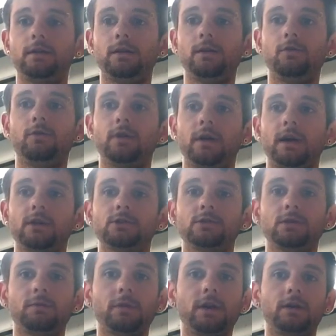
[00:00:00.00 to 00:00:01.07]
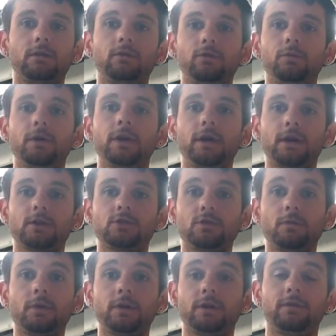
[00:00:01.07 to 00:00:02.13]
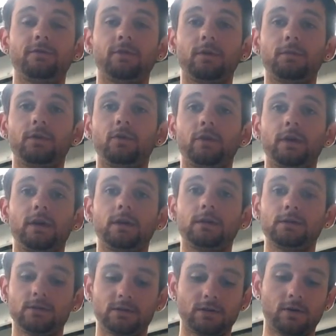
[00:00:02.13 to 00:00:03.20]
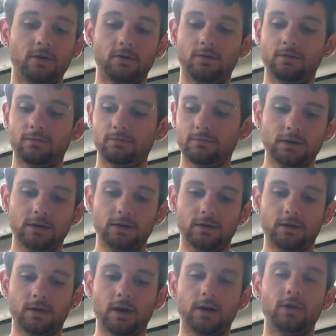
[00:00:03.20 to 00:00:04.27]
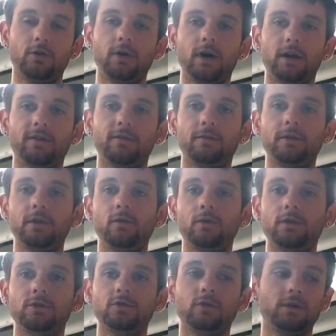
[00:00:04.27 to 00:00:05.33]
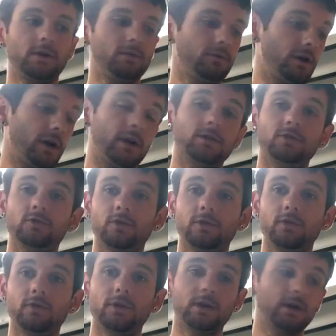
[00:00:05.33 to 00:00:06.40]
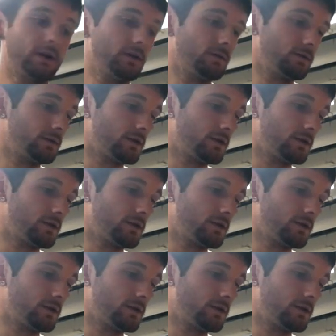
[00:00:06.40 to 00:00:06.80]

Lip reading: you can actually make a little bit of extra money from doing it. So, you know, I know not everybody would enjoy it, but I enjoy doing it.